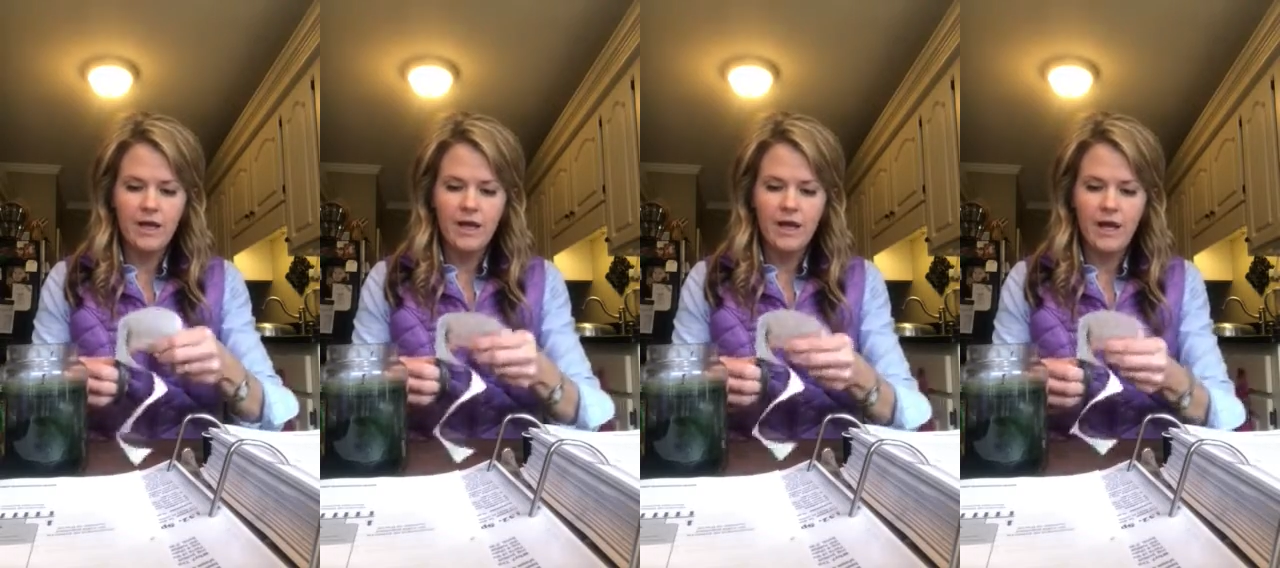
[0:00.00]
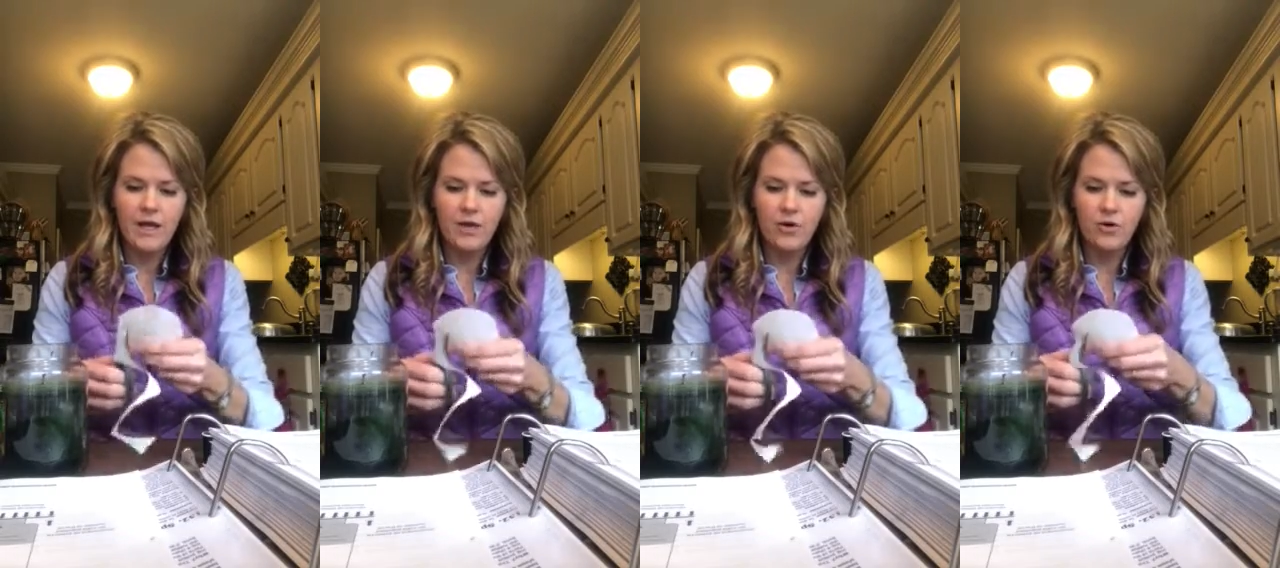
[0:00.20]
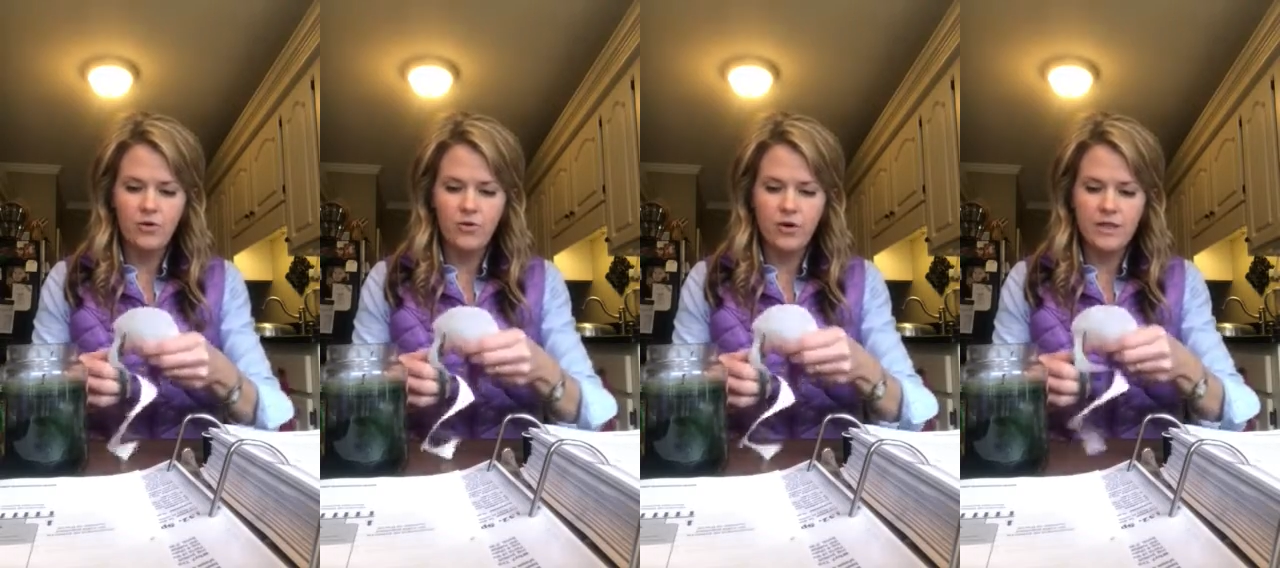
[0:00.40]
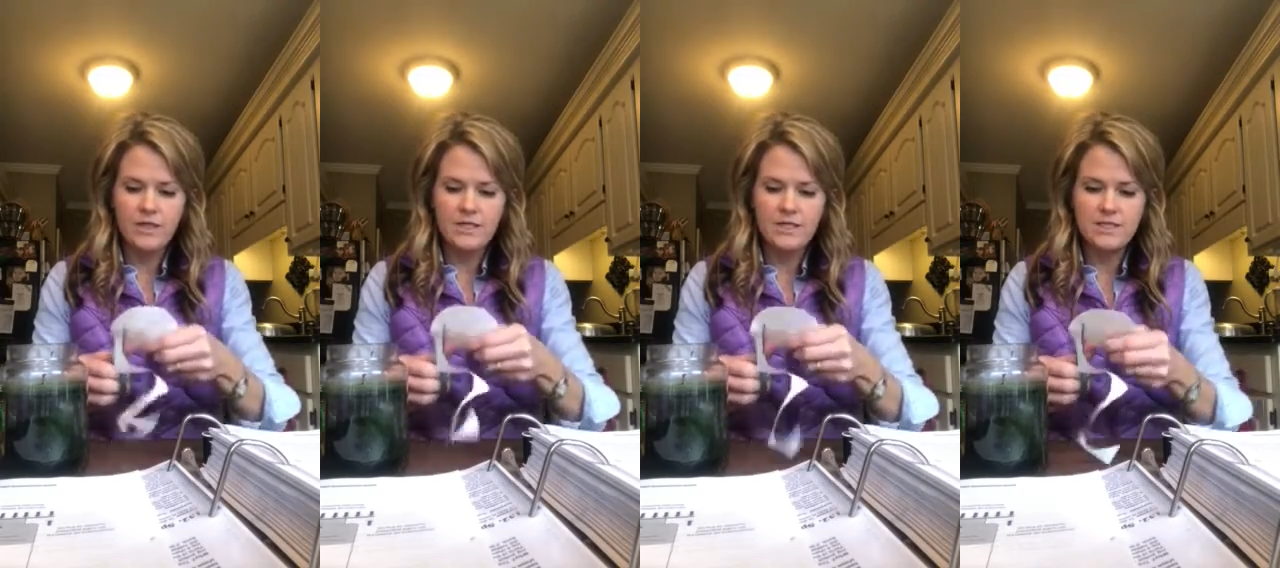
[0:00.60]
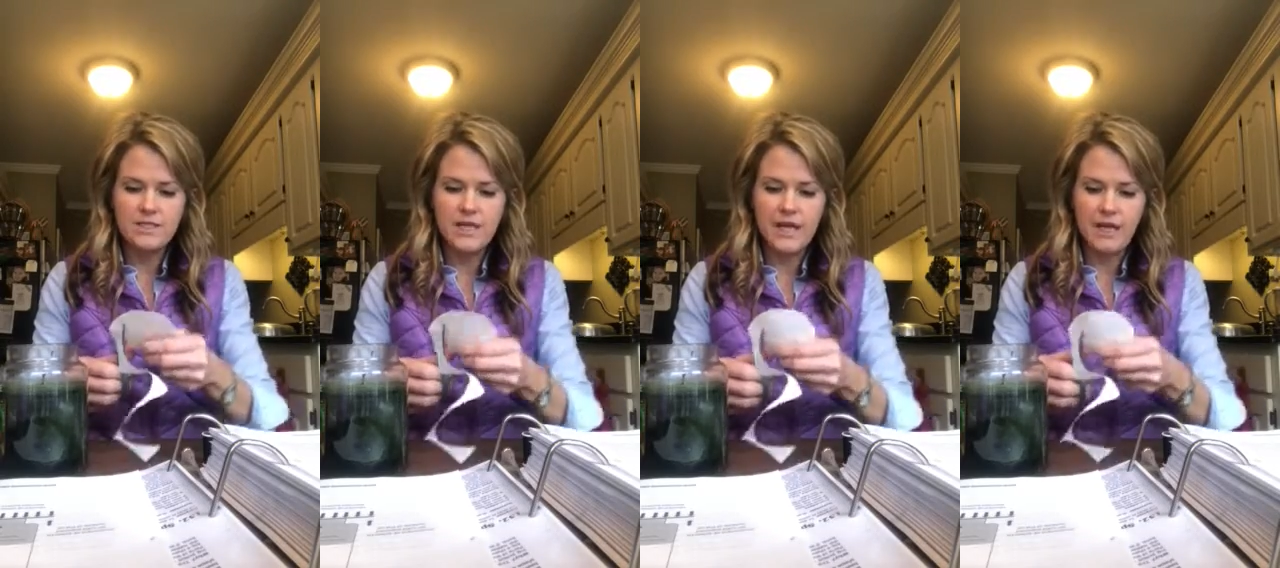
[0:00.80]
and you're going
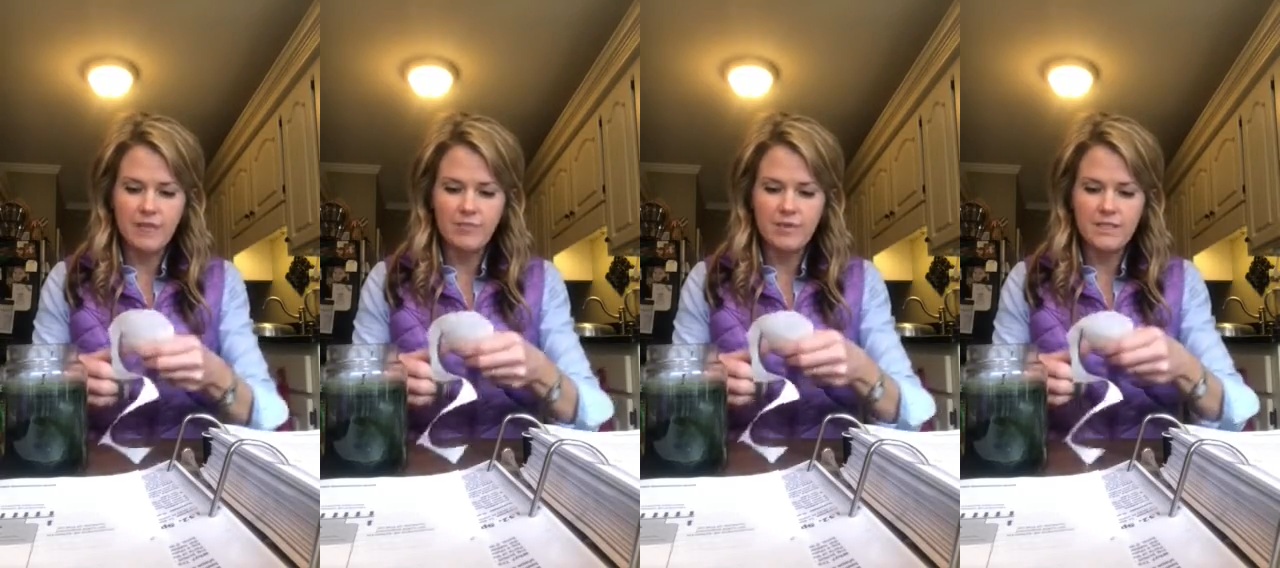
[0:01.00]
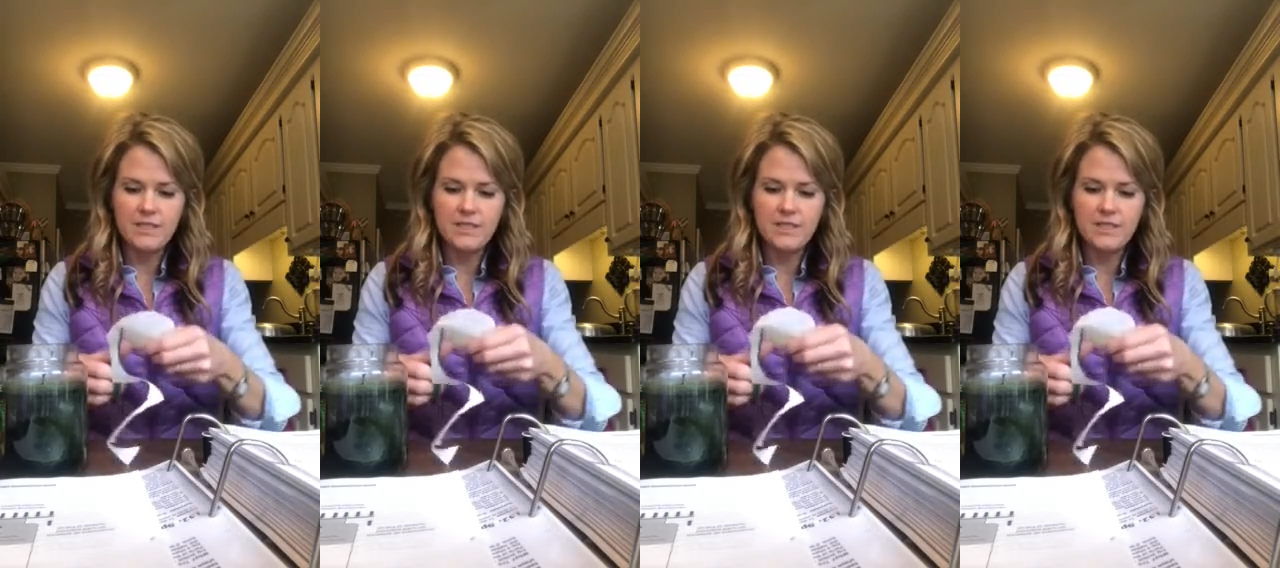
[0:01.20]
to tape it